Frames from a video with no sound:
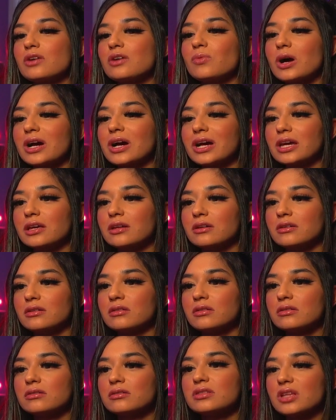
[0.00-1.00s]
working
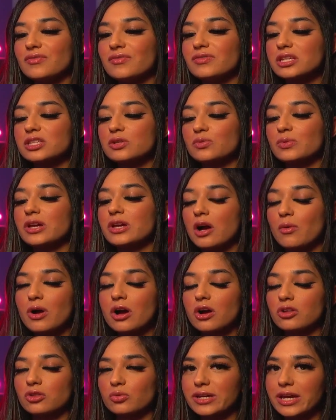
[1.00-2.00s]
7 days a week. I work
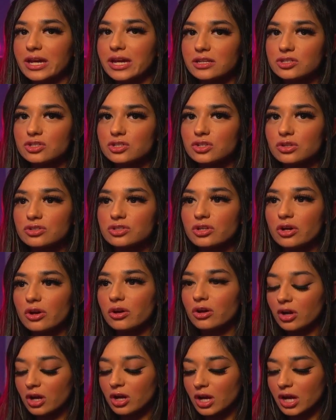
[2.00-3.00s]
on the weekends too, so
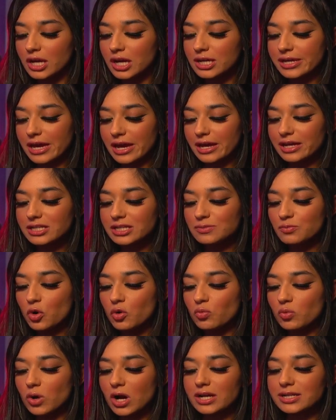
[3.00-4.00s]
yeah, it's more
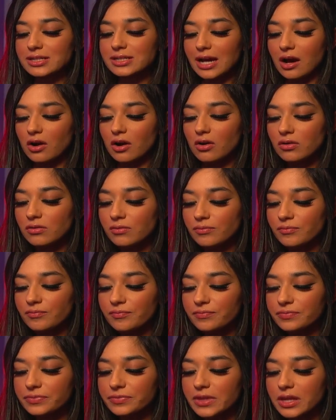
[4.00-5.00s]
work now
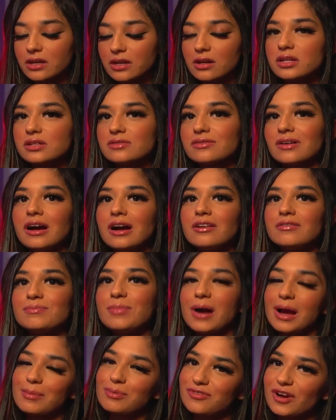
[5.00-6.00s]
than a 9-to-5,
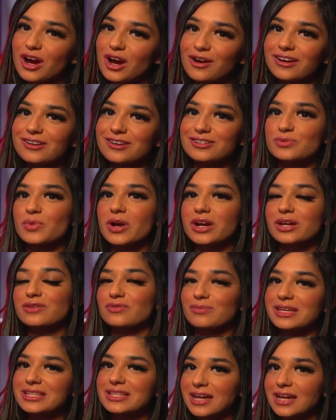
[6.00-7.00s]
but I prefer it because I'm working for
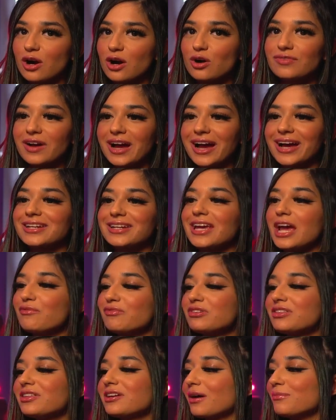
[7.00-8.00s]
myself and
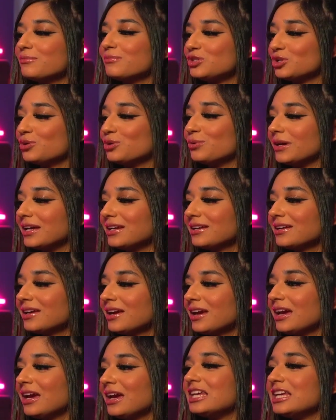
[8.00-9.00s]
everything I'm doing
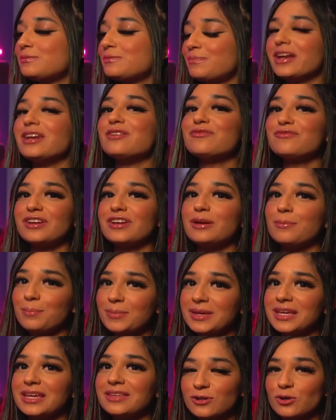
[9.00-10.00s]
is benefiting
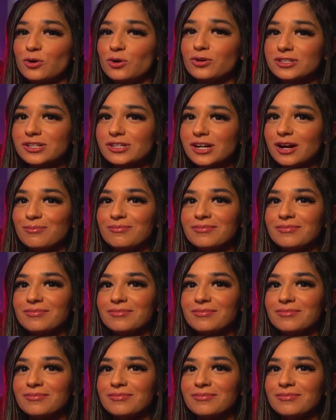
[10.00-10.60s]
me in the long term.